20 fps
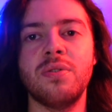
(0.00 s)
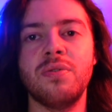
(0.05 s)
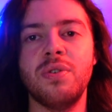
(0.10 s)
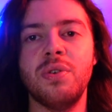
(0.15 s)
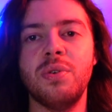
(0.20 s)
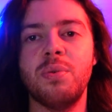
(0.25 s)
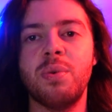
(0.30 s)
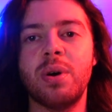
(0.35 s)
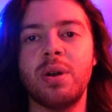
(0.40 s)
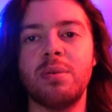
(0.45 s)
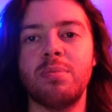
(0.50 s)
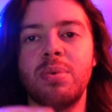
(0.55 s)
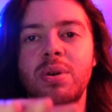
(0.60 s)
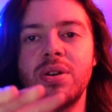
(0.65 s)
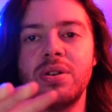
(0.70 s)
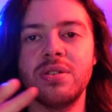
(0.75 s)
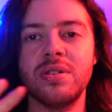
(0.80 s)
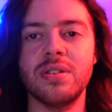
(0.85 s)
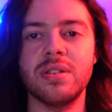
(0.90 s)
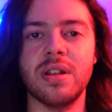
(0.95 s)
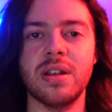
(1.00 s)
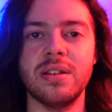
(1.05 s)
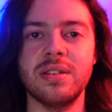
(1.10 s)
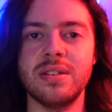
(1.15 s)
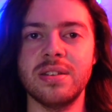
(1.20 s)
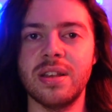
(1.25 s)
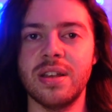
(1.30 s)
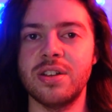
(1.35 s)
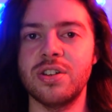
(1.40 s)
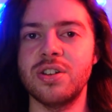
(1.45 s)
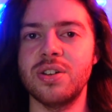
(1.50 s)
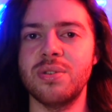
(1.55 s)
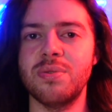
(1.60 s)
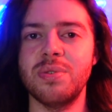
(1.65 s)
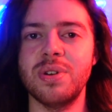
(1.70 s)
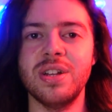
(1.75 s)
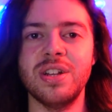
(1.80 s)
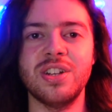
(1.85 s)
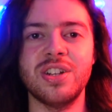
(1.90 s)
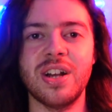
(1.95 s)
If you want a personalized session,
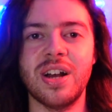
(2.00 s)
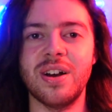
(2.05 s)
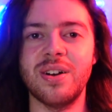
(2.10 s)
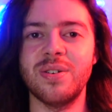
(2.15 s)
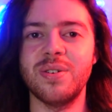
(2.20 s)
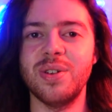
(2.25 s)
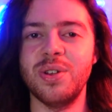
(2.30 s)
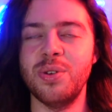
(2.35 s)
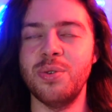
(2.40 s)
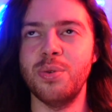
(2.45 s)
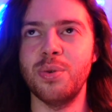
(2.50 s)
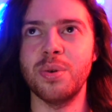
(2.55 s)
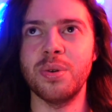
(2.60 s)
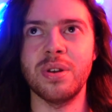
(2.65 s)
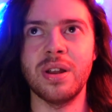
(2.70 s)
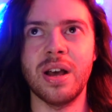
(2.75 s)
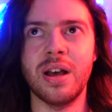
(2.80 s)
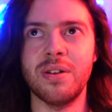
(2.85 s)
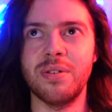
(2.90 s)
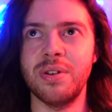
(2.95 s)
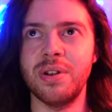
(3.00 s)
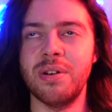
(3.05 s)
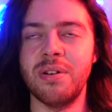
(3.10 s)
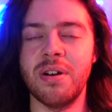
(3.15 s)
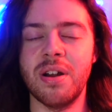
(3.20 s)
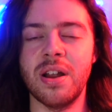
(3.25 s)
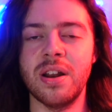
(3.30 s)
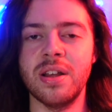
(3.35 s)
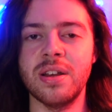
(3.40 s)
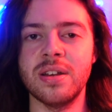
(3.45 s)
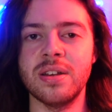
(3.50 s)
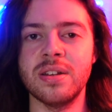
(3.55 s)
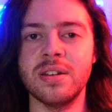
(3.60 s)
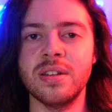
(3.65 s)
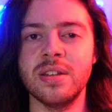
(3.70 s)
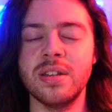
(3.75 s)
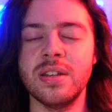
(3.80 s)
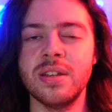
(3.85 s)
reach out. You will not regret it.